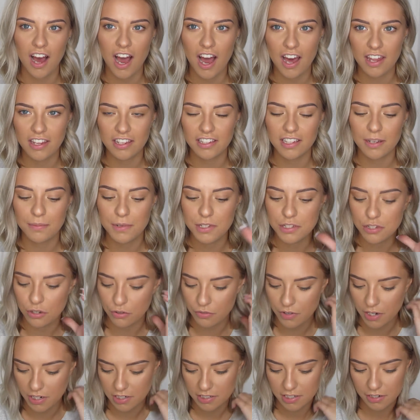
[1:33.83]
I think that'd be so
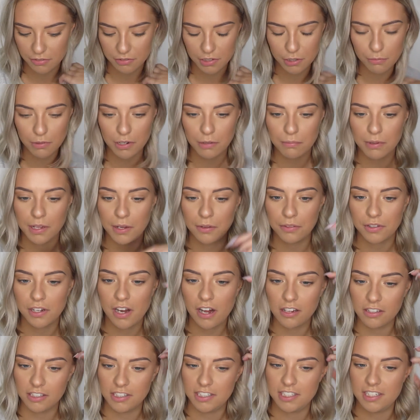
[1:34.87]
fun because I really want to play with
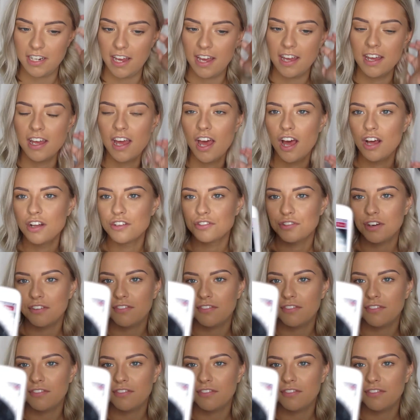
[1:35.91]
color today. So